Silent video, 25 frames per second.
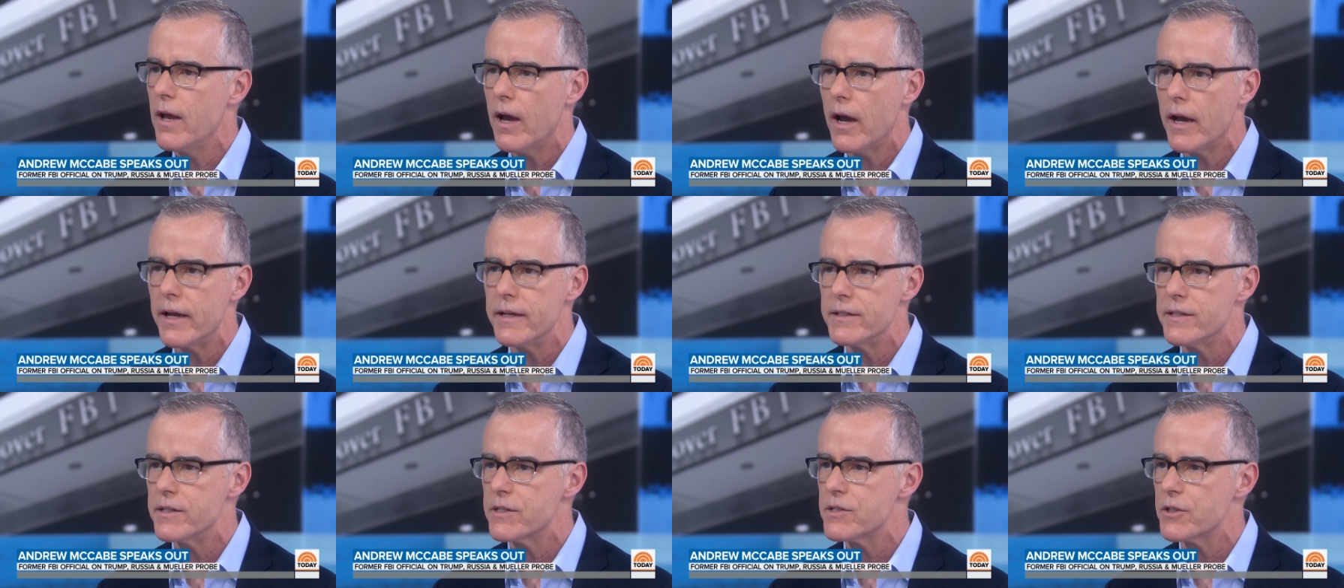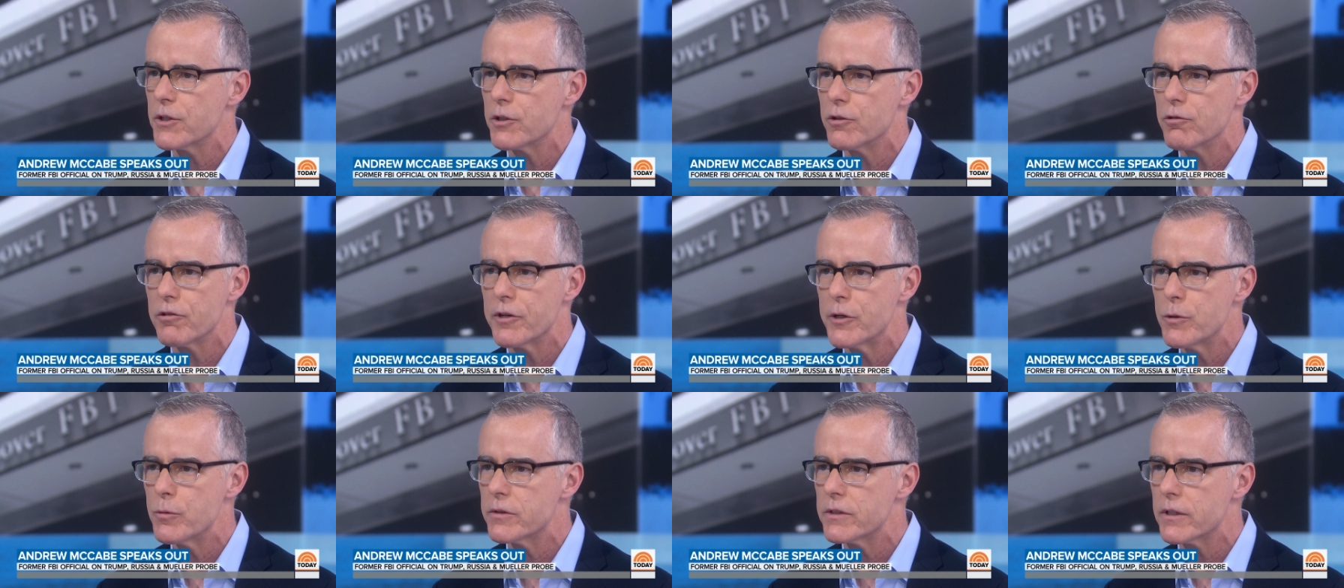I
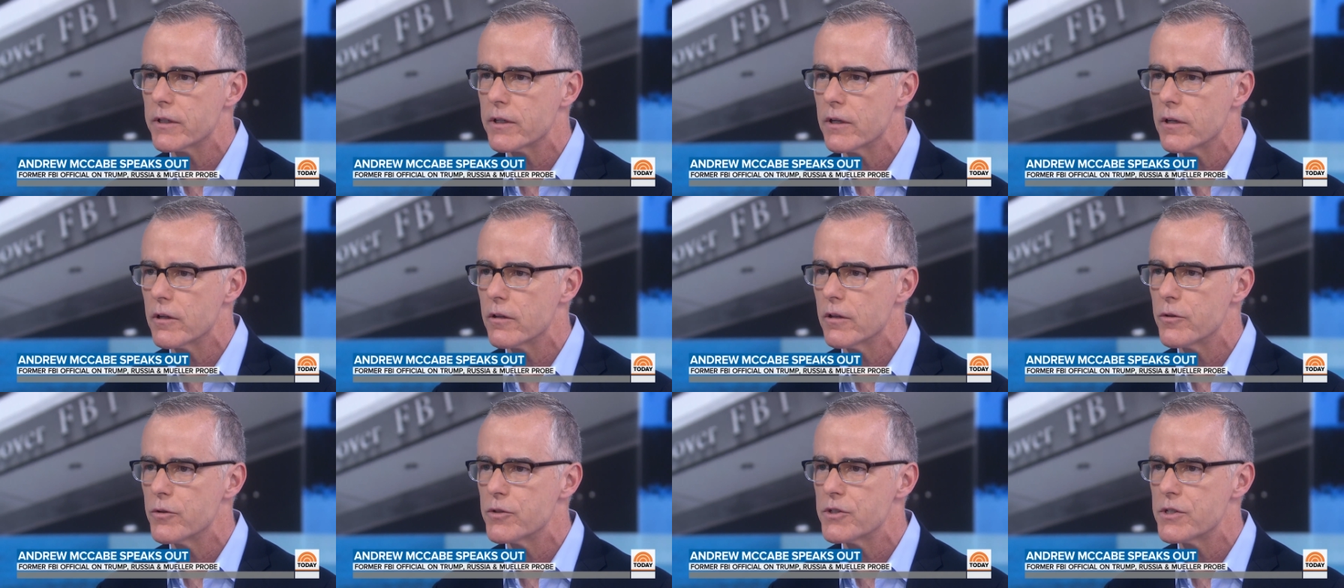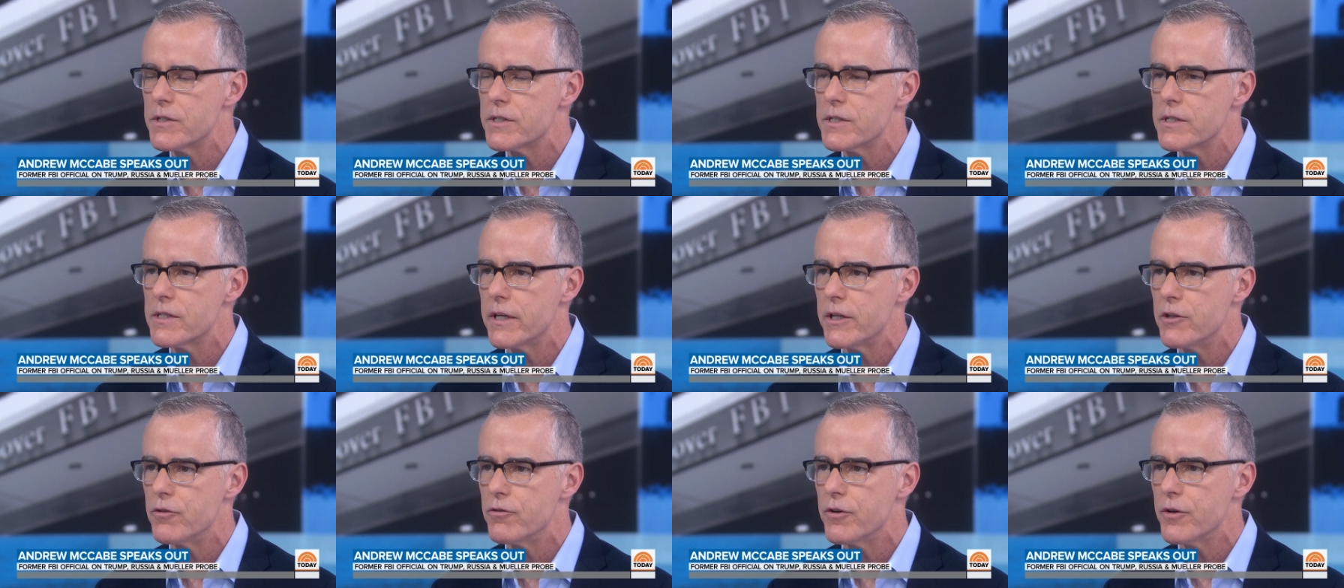disagree with the conclusions
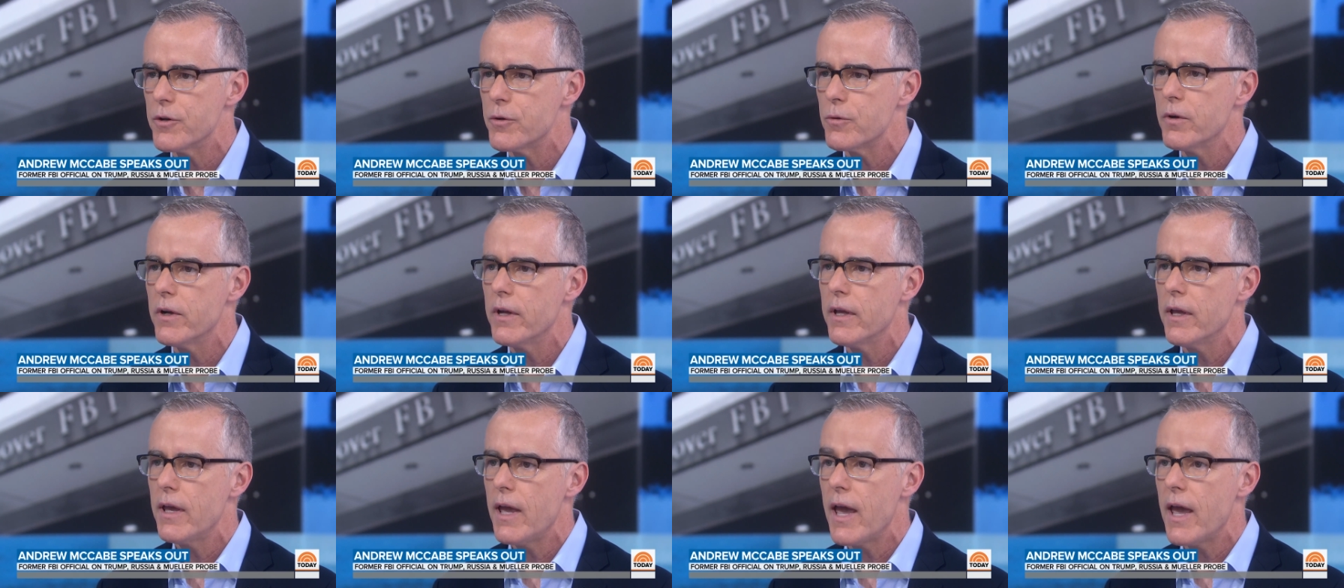they drew,